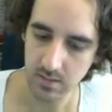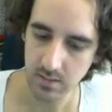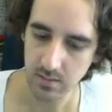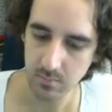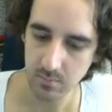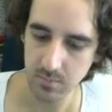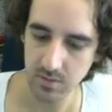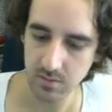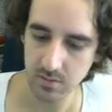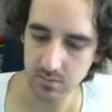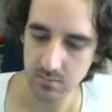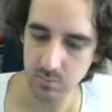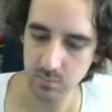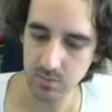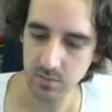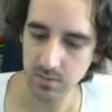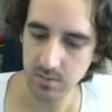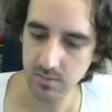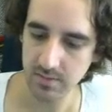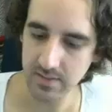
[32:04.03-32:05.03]
Because when
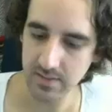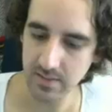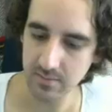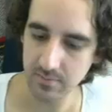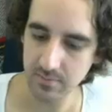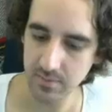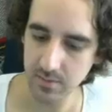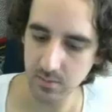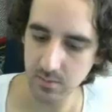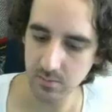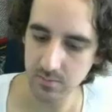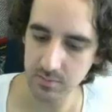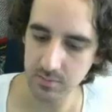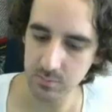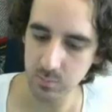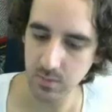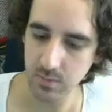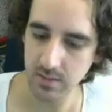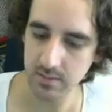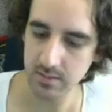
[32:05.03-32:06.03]
you have an alpha over
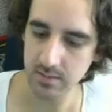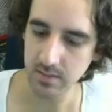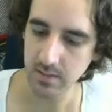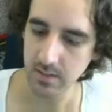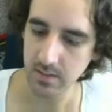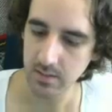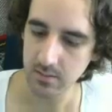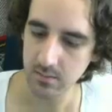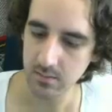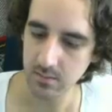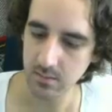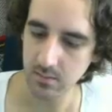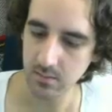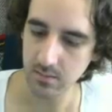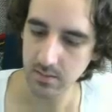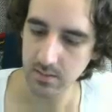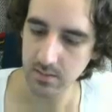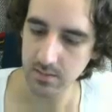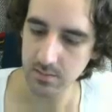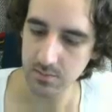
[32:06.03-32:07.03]
1, you're gonna
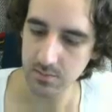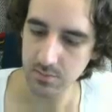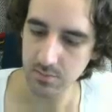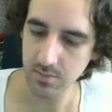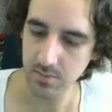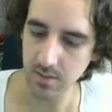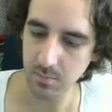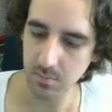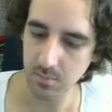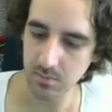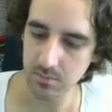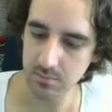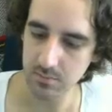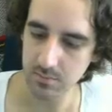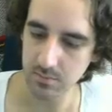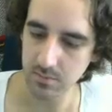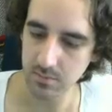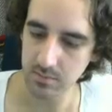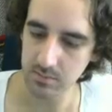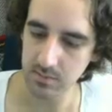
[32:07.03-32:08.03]
get in trouble
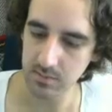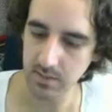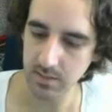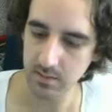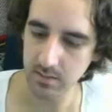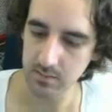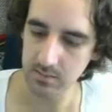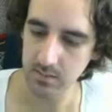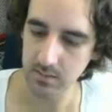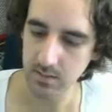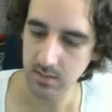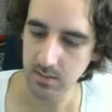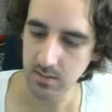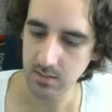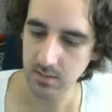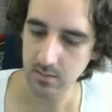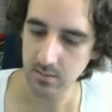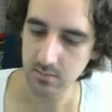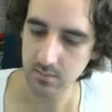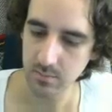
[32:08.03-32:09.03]
sooner or later.
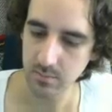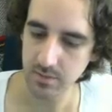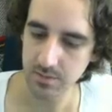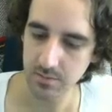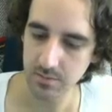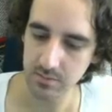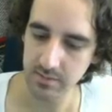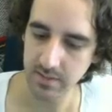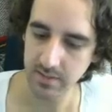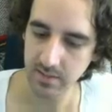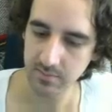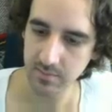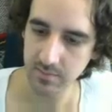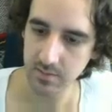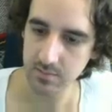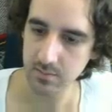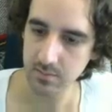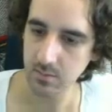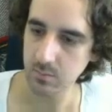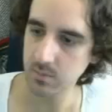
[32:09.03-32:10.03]
So make sure the alpha is
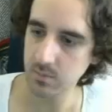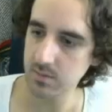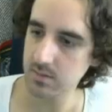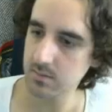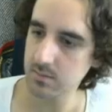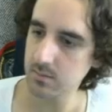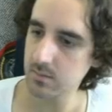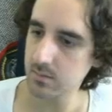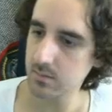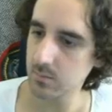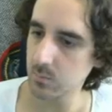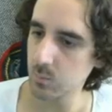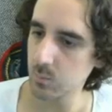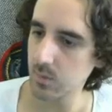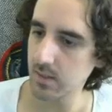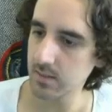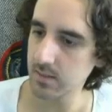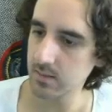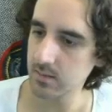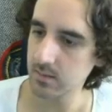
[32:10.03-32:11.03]
always
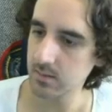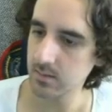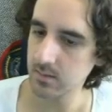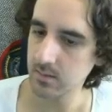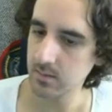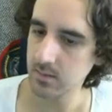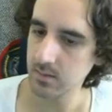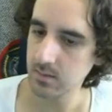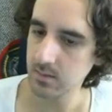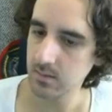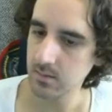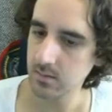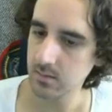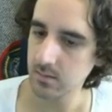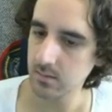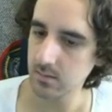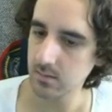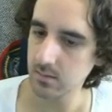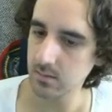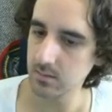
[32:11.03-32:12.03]
1
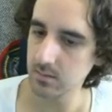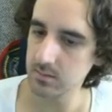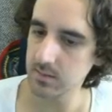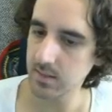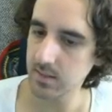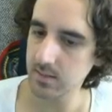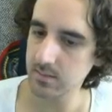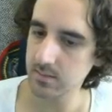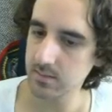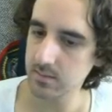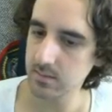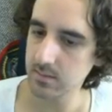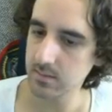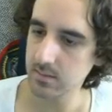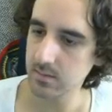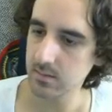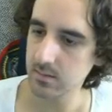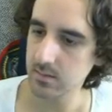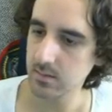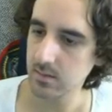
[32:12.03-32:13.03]
or less.
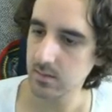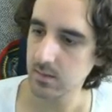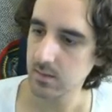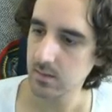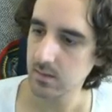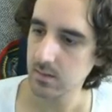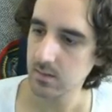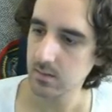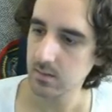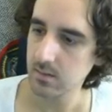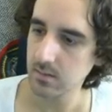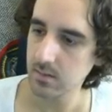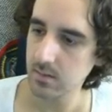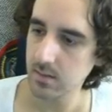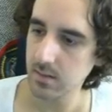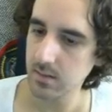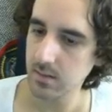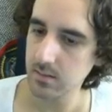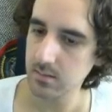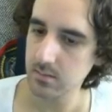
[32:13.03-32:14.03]

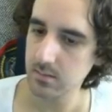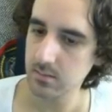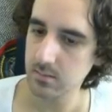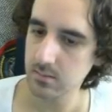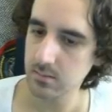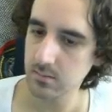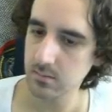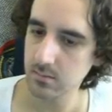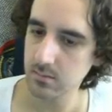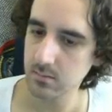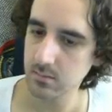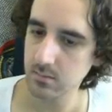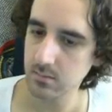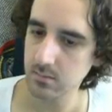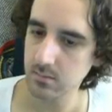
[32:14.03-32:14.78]
Okay, so